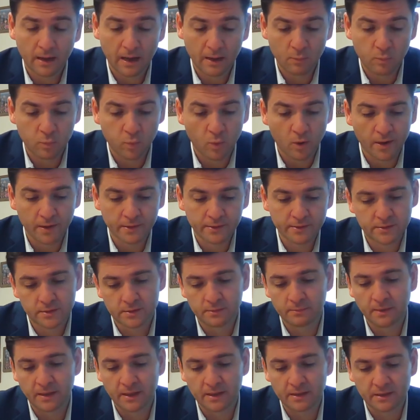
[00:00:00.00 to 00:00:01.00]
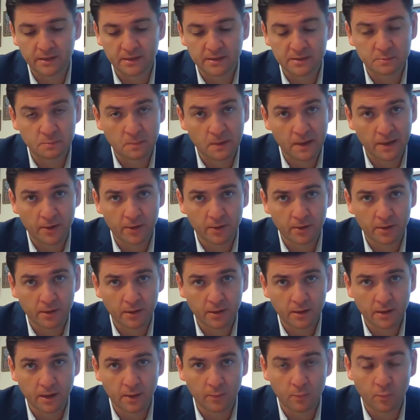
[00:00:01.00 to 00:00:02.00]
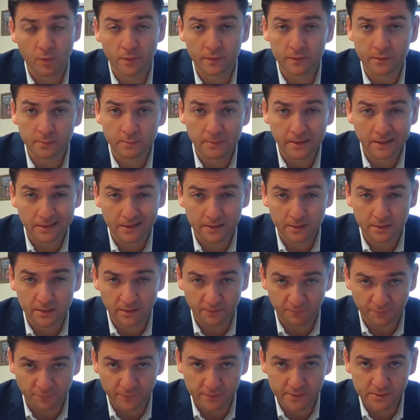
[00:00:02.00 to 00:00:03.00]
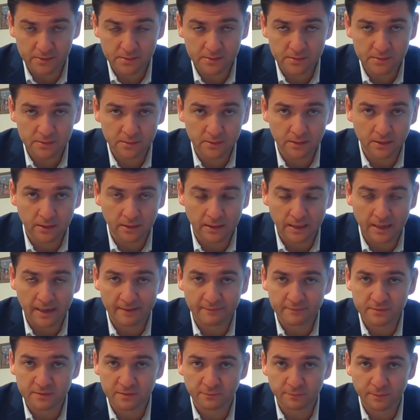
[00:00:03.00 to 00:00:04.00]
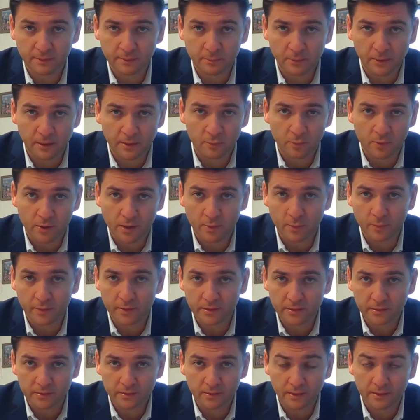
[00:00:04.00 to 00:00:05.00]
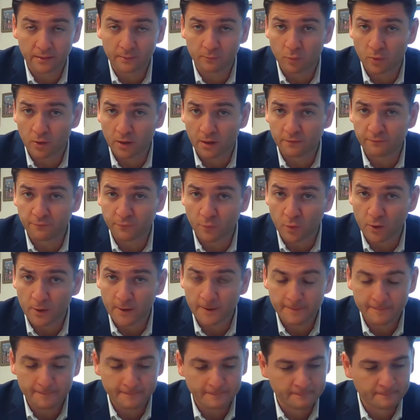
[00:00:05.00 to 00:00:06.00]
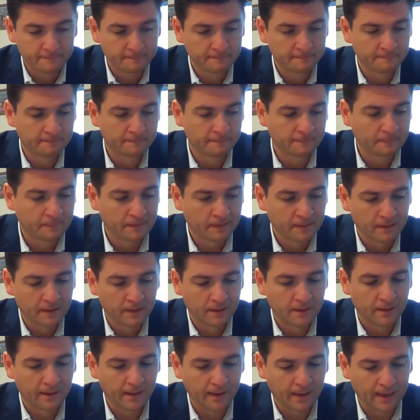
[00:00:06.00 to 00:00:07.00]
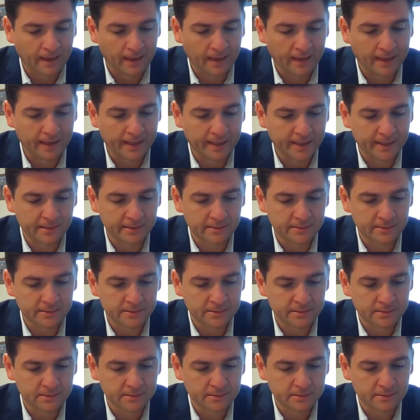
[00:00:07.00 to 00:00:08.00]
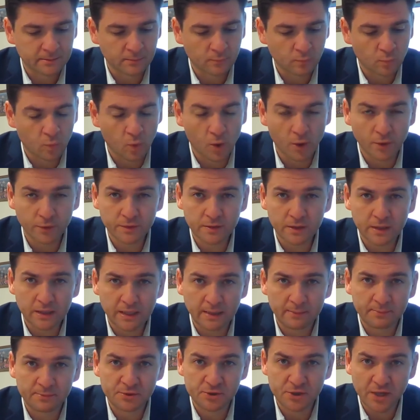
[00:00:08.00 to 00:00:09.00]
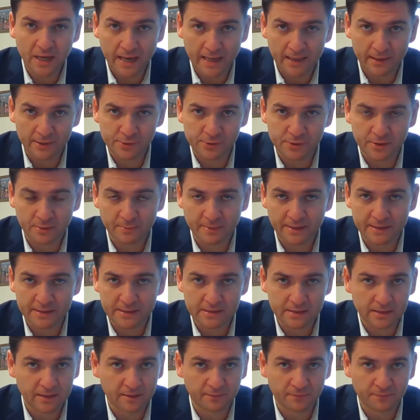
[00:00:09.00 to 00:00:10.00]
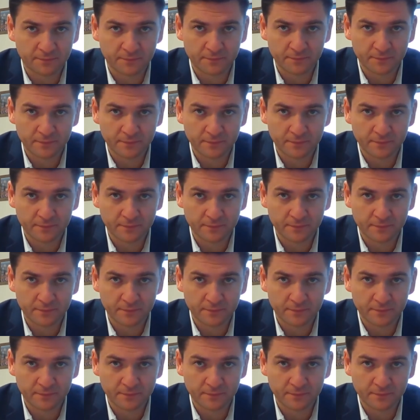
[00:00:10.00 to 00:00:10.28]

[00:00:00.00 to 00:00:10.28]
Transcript: I want to make things better. I want to make a difference in lives of people I work with and work for, and want to keep challenging myself.